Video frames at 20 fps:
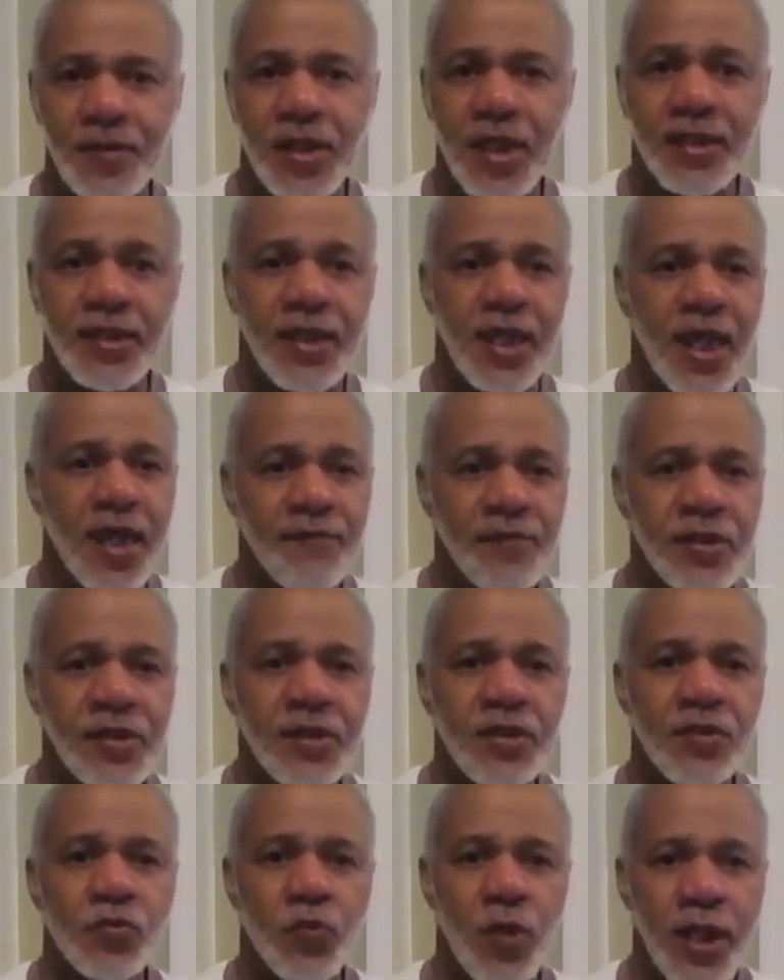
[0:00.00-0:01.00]
at the
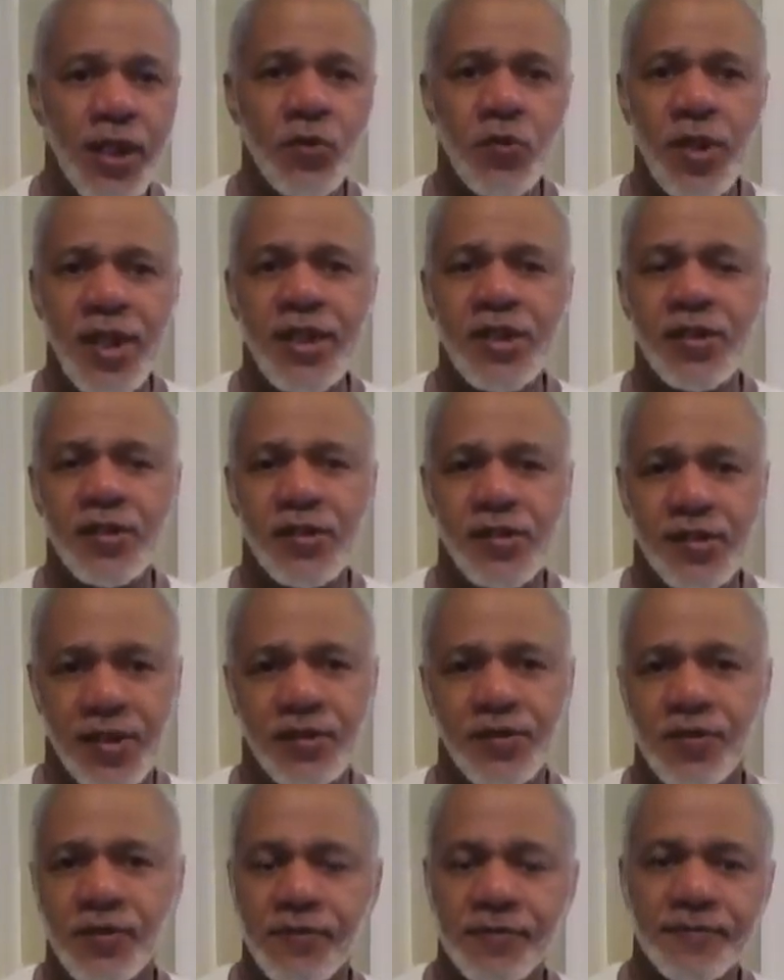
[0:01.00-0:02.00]
Evanston Recreation
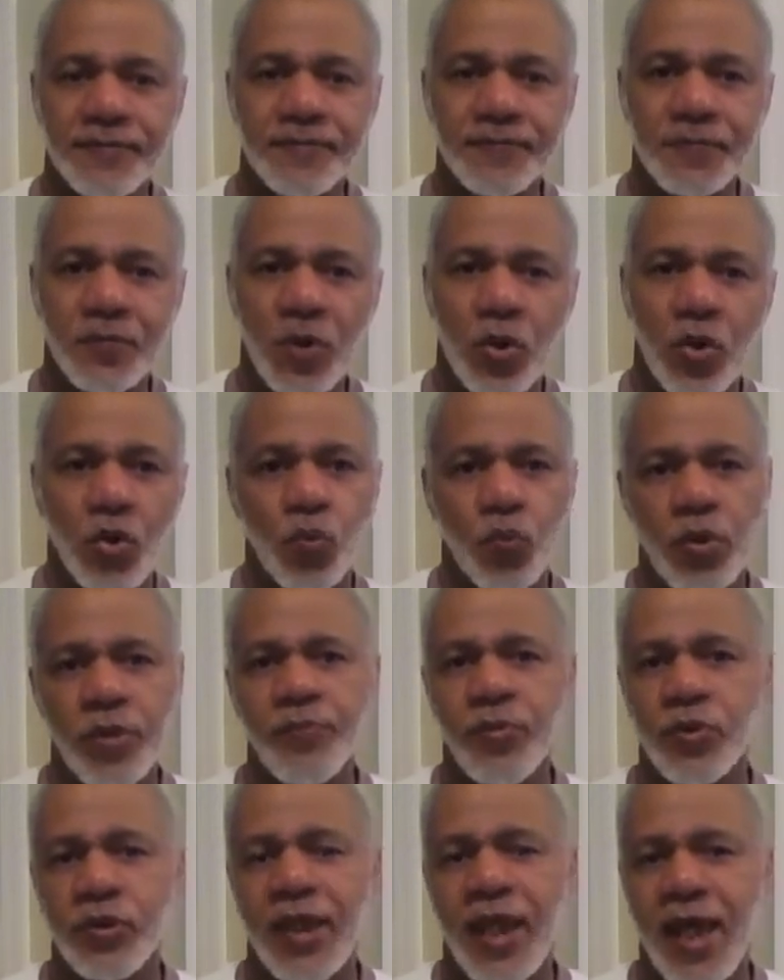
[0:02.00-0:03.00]
Center on
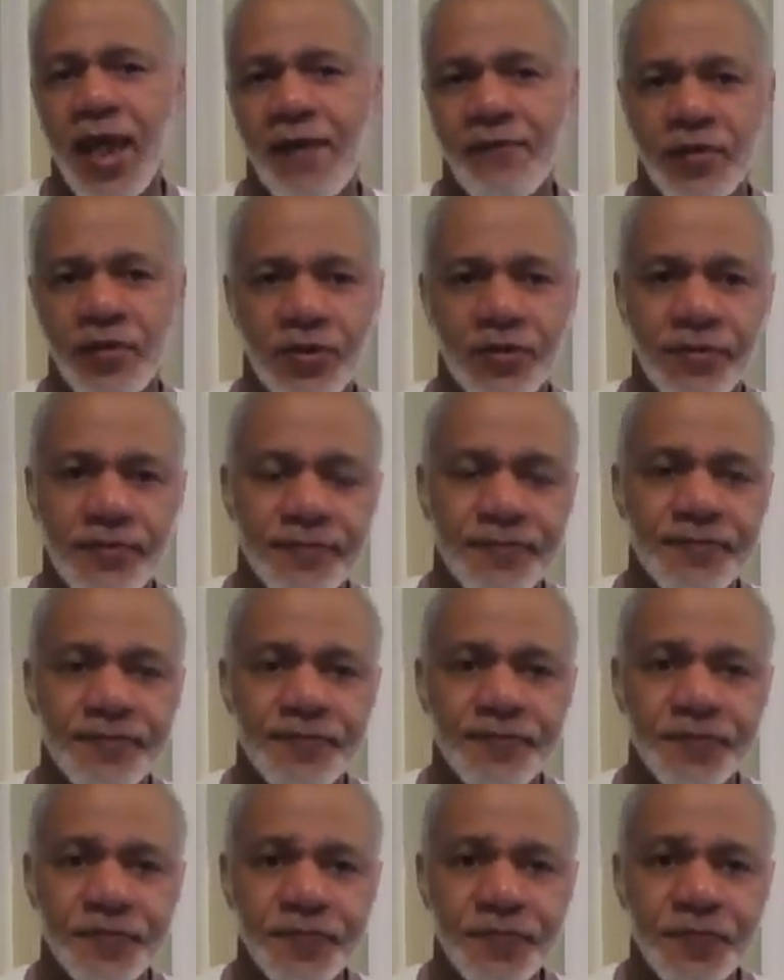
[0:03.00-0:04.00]
Woodburn Avenue.
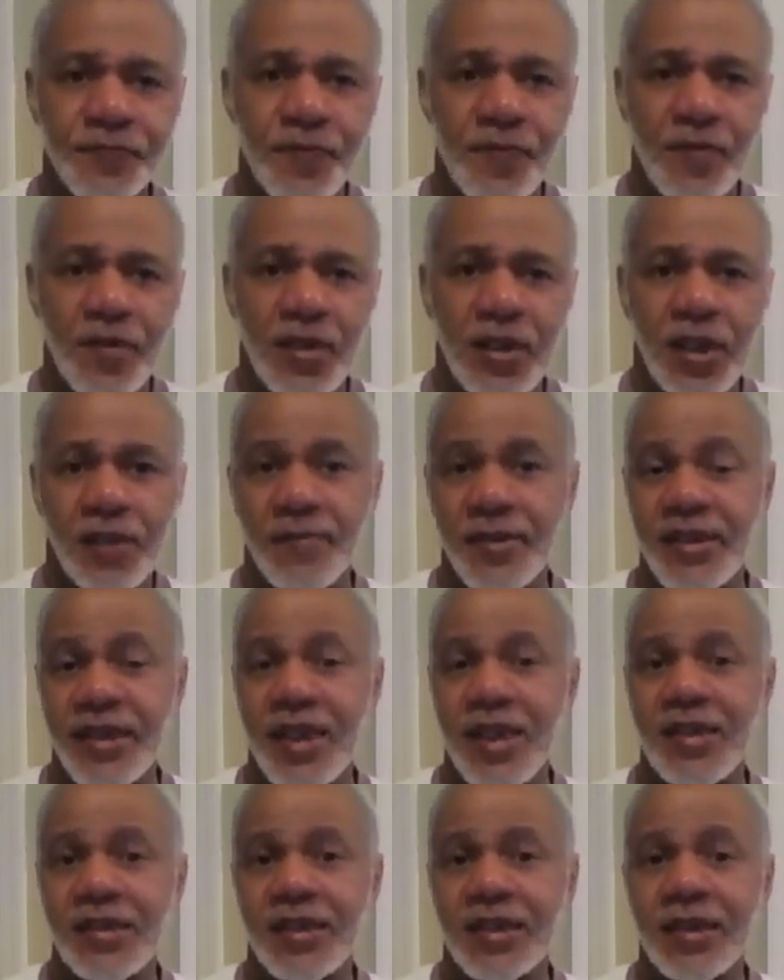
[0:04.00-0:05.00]
It
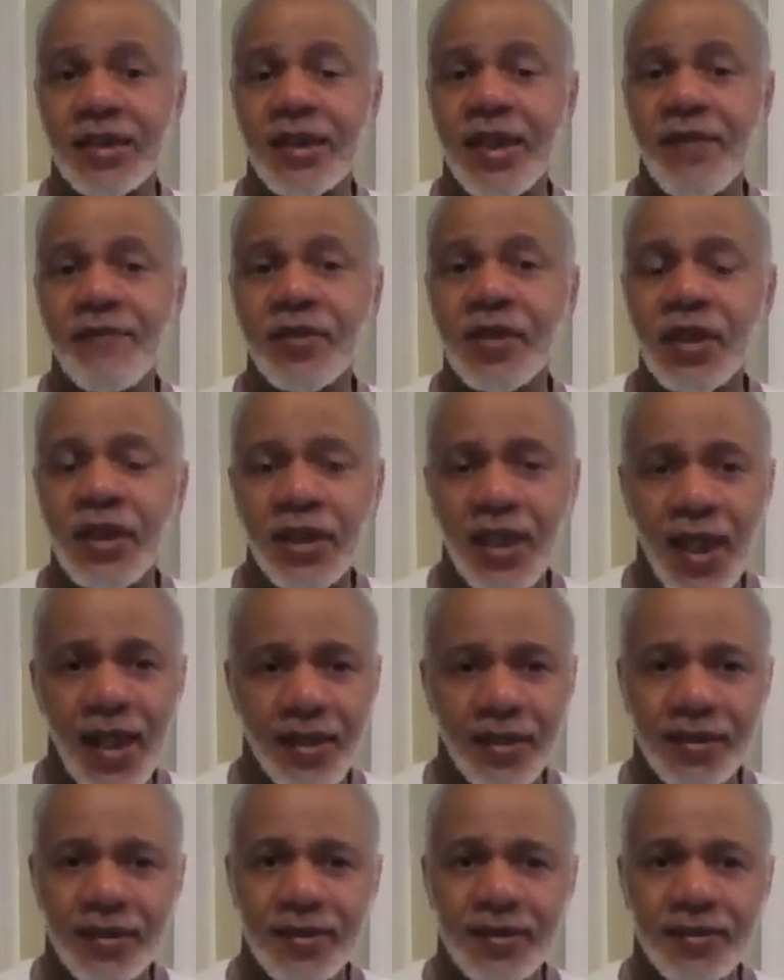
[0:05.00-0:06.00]
begins at 11
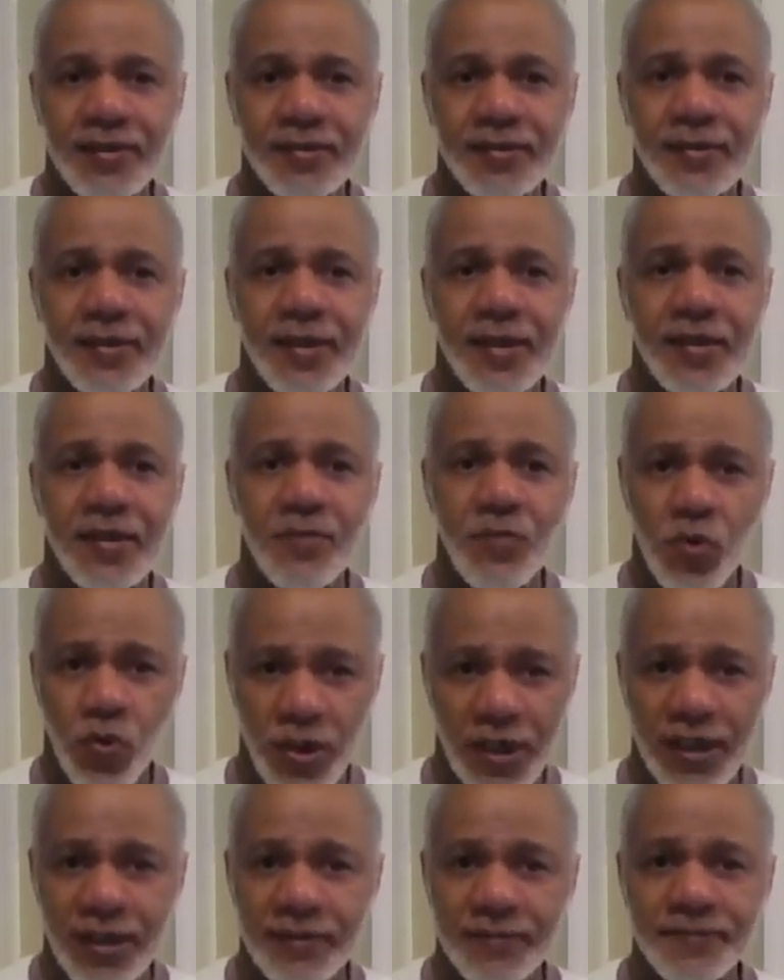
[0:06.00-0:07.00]
o'clock in the
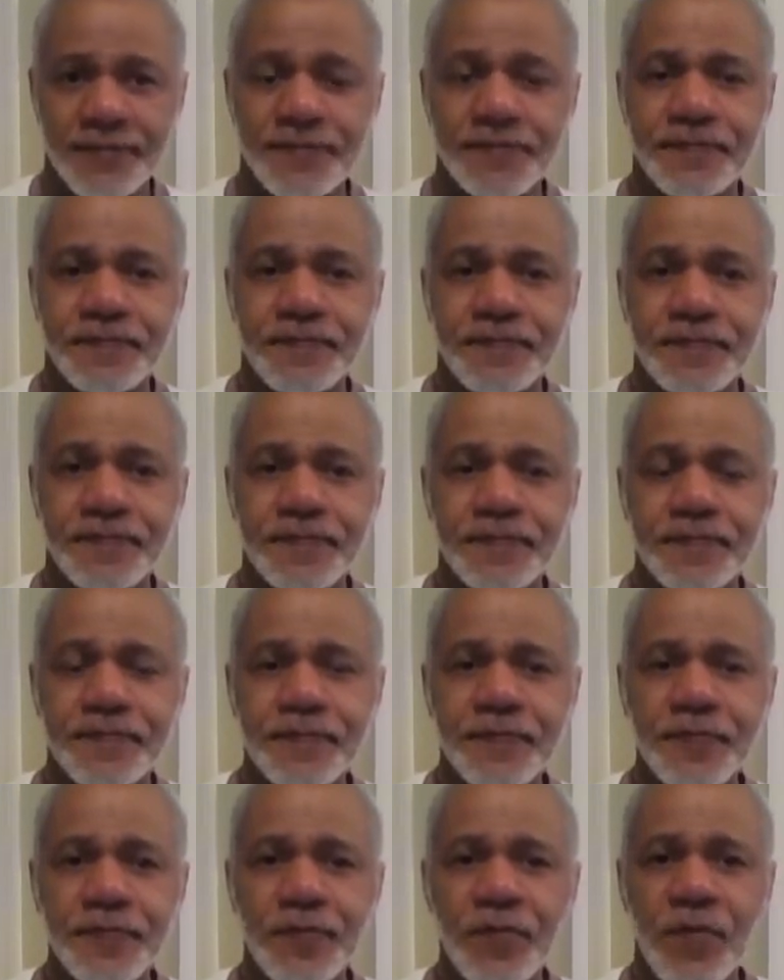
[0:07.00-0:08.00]
morning.
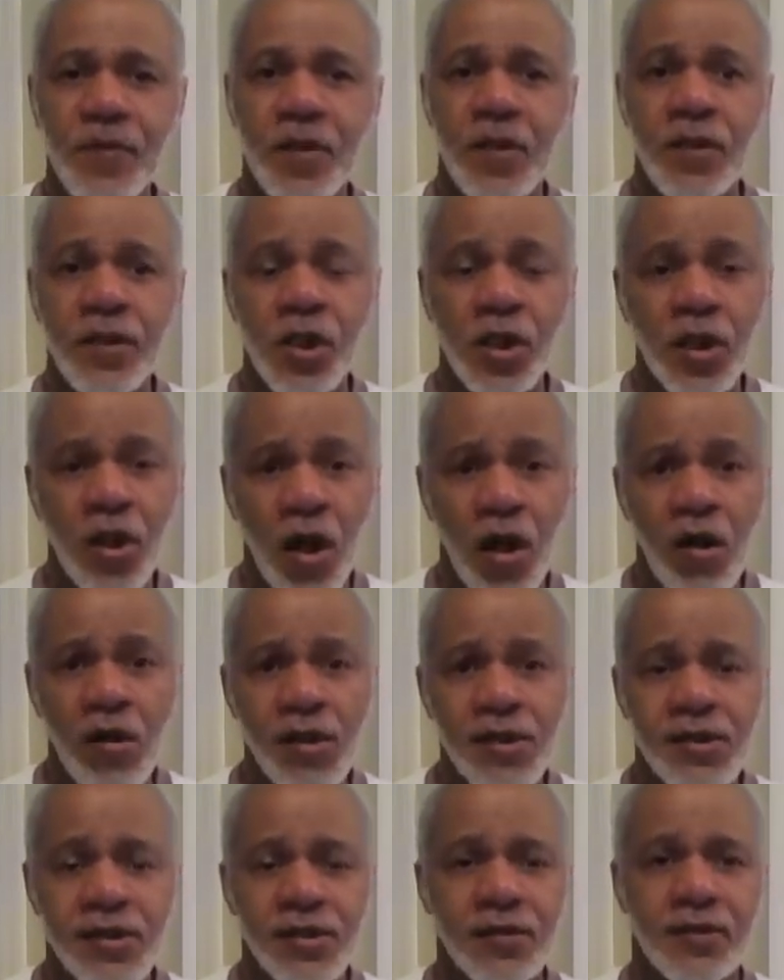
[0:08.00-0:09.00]
The
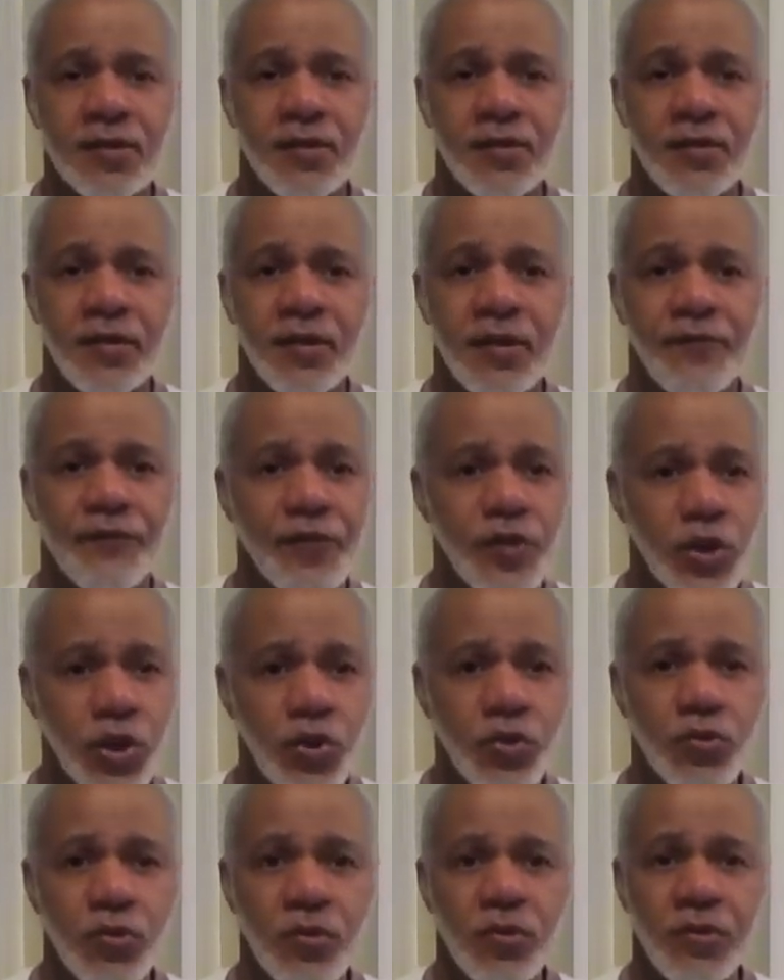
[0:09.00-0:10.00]
cost for
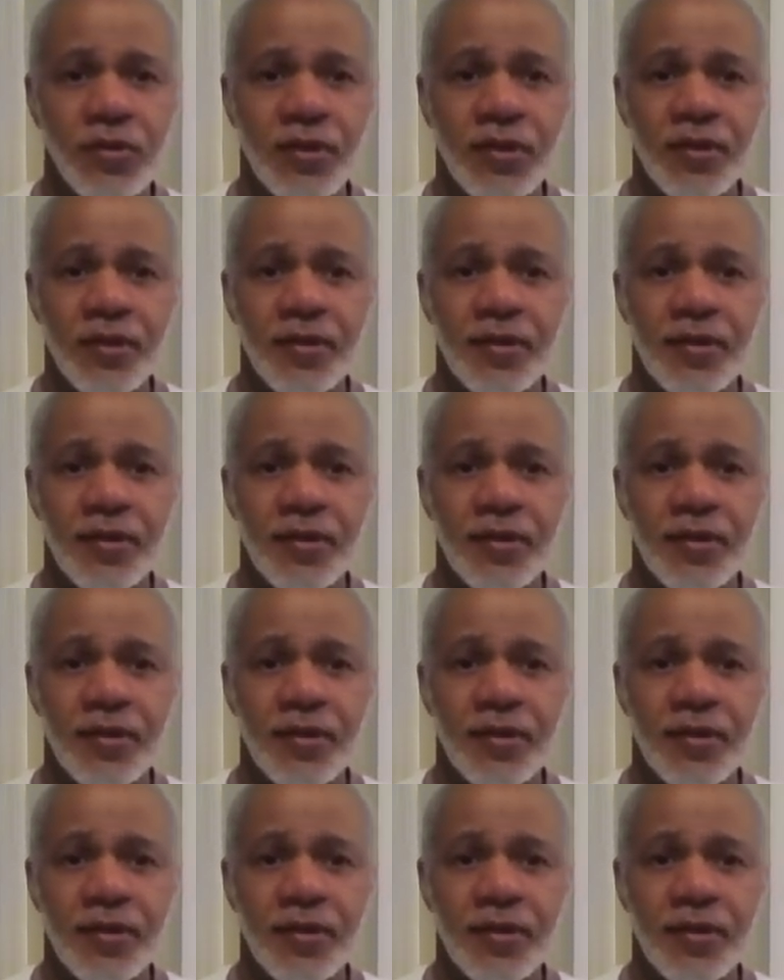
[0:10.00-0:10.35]
you